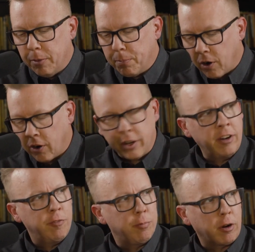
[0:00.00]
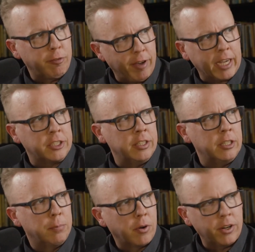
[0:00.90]
the burden of perfection,
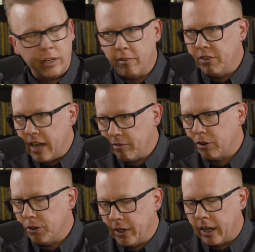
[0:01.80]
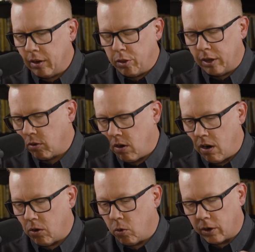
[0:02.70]
the burden of never doing anything
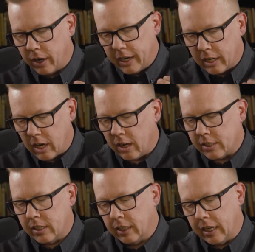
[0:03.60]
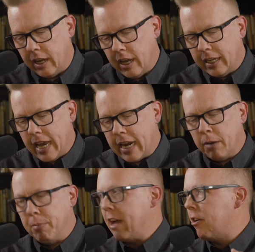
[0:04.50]
wrong or constantly
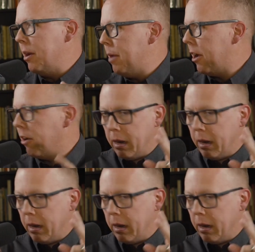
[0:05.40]
getting better and better